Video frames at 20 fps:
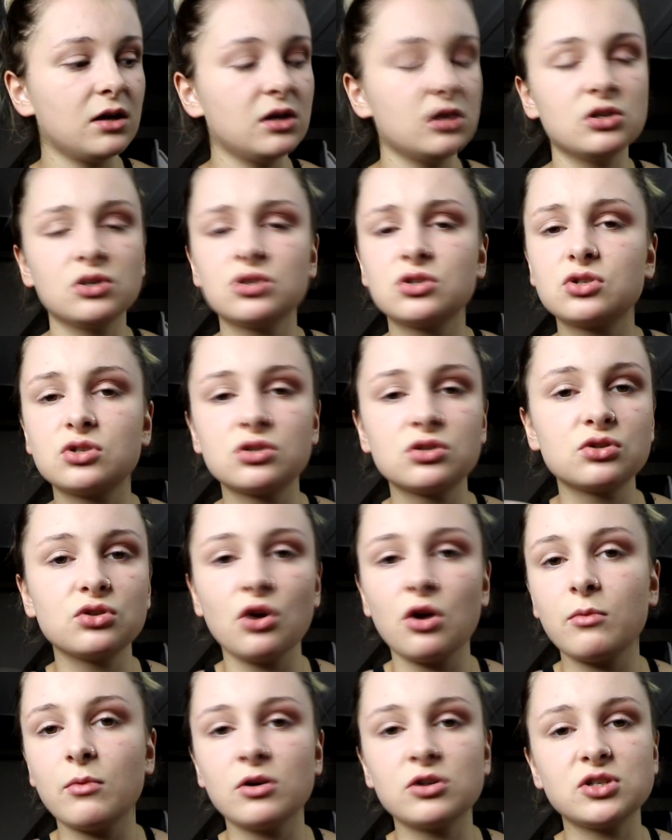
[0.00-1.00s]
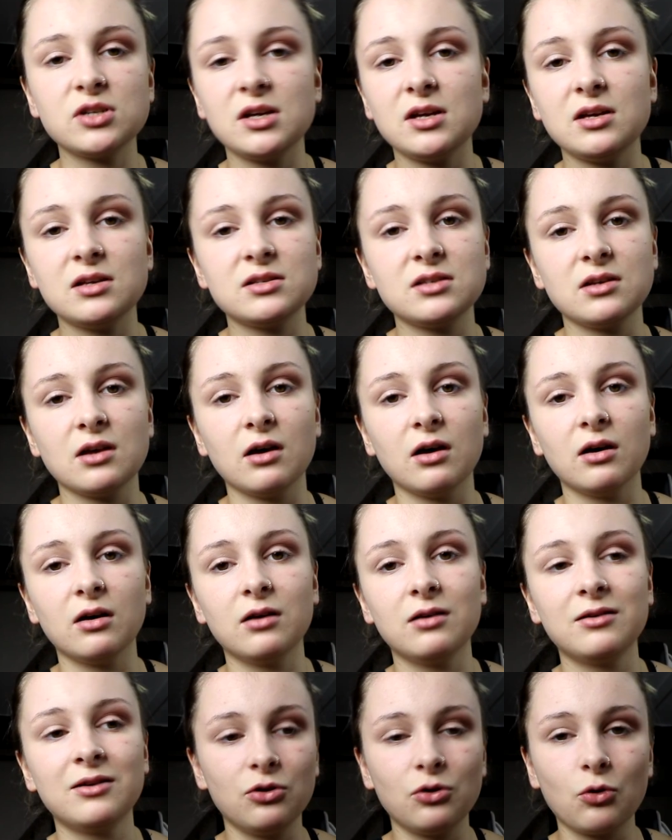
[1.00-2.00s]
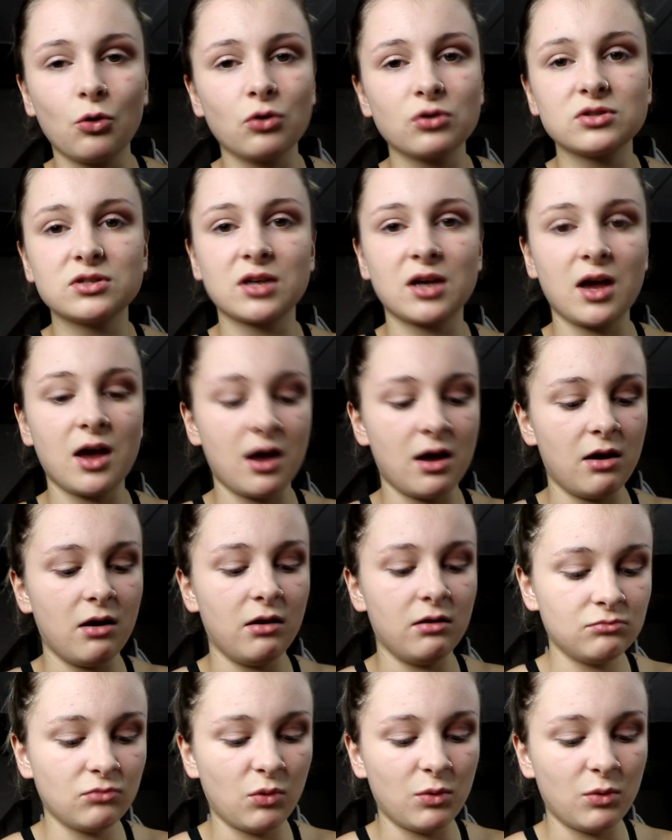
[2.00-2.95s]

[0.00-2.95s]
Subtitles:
It is so much easier not to care.